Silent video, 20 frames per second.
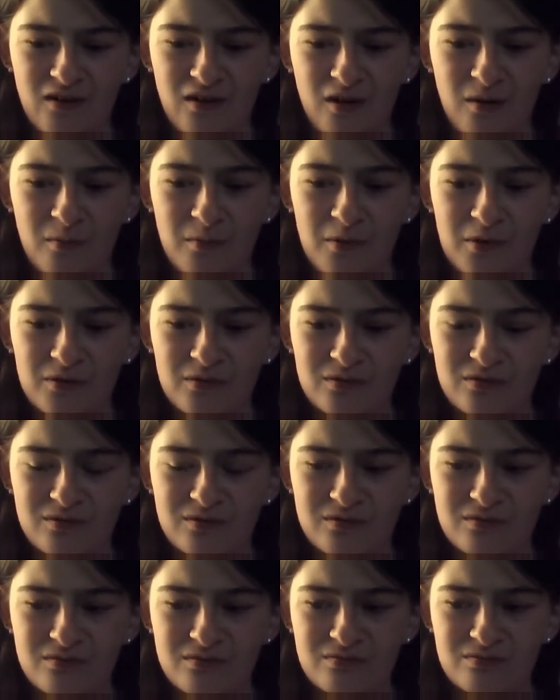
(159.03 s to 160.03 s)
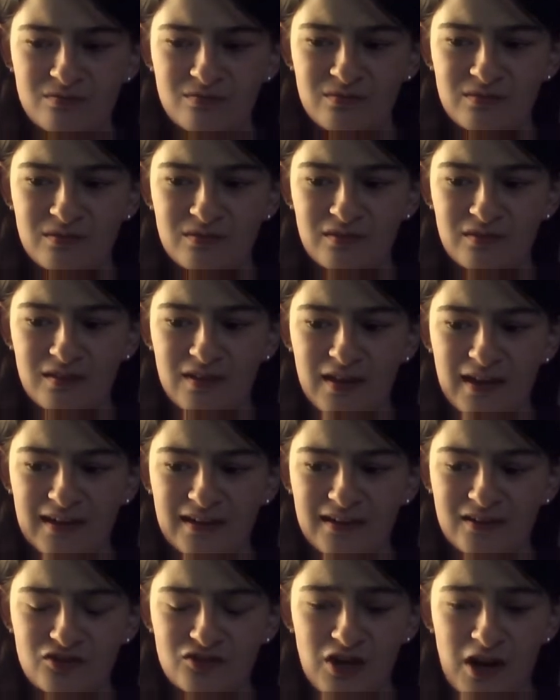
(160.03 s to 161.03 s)
almost
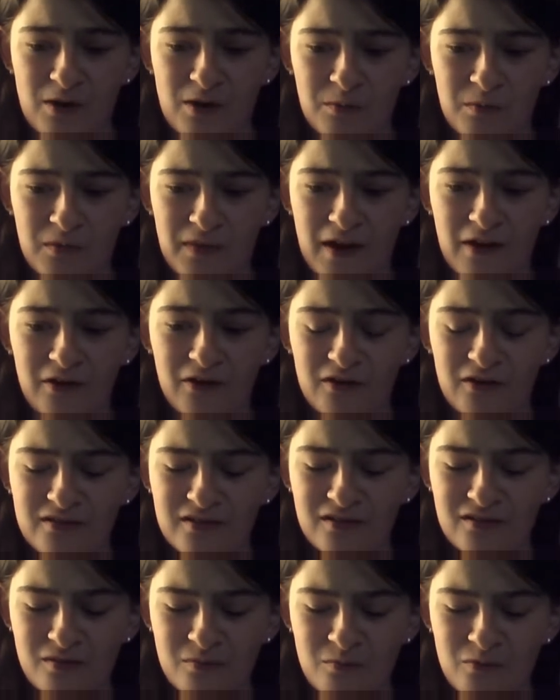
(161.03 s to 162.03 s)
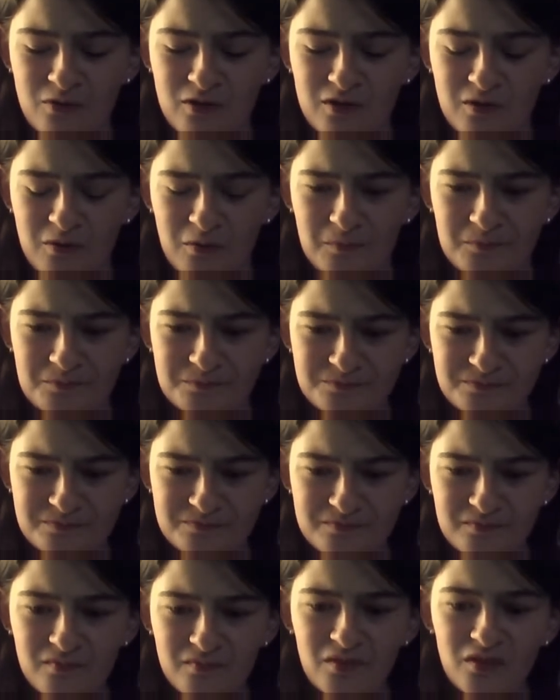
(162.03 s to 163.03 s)
like a child without autism would,
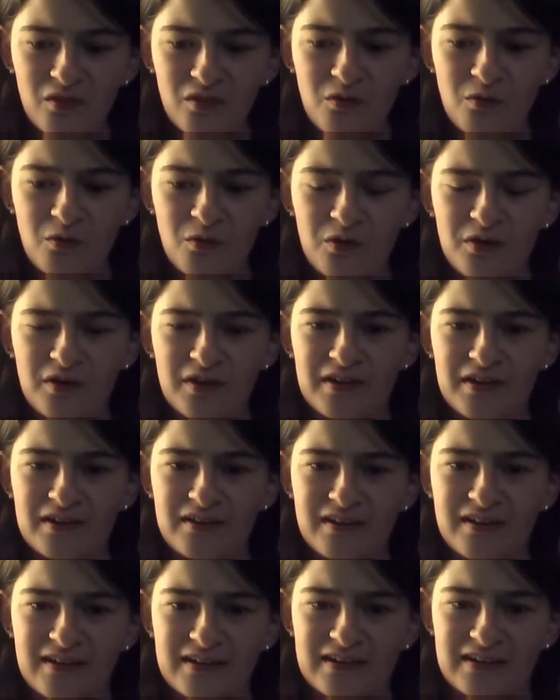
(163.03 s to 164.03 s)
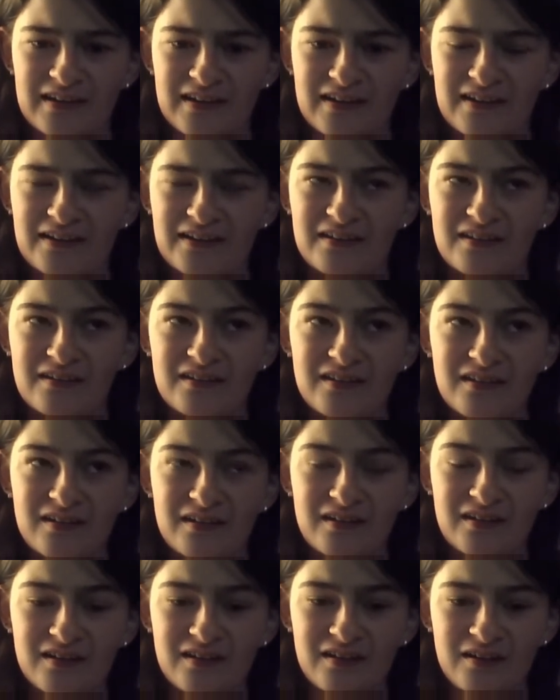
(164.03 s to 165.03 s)
or it can get
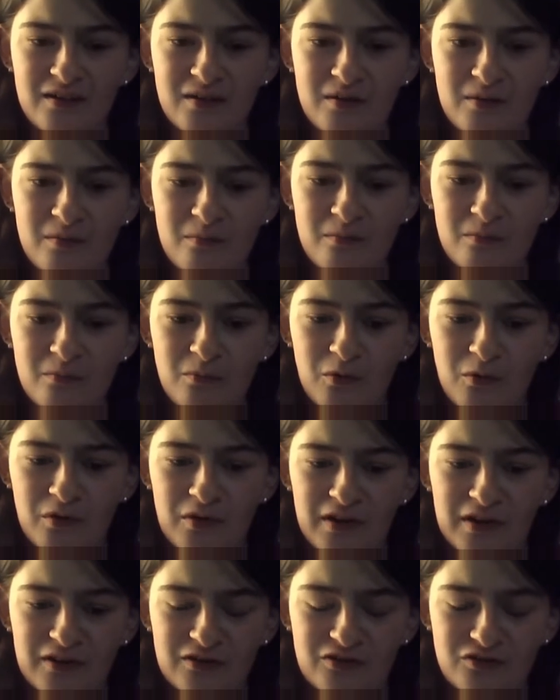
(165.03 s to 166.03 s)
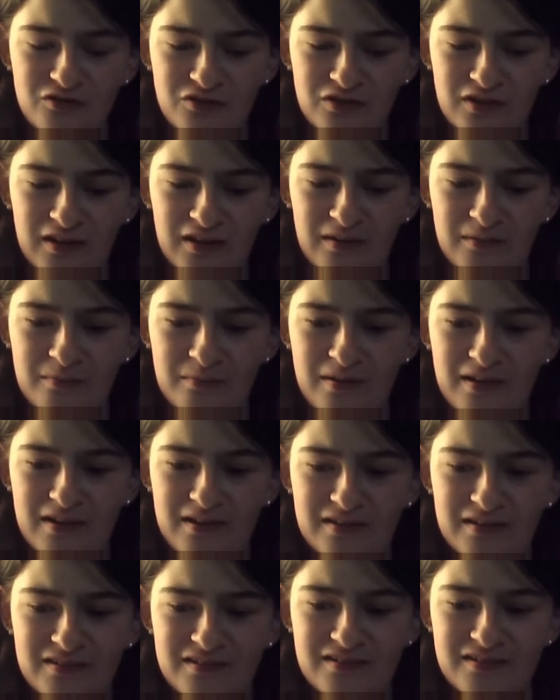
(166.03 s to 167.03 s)
more extreme
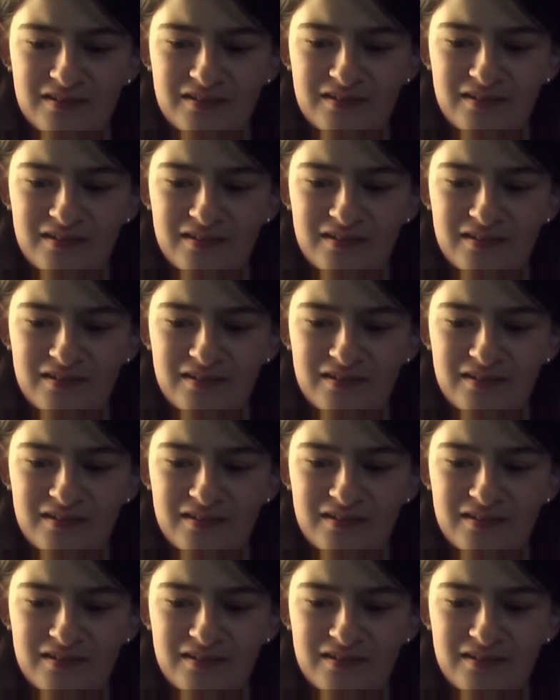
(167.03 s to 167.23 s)
as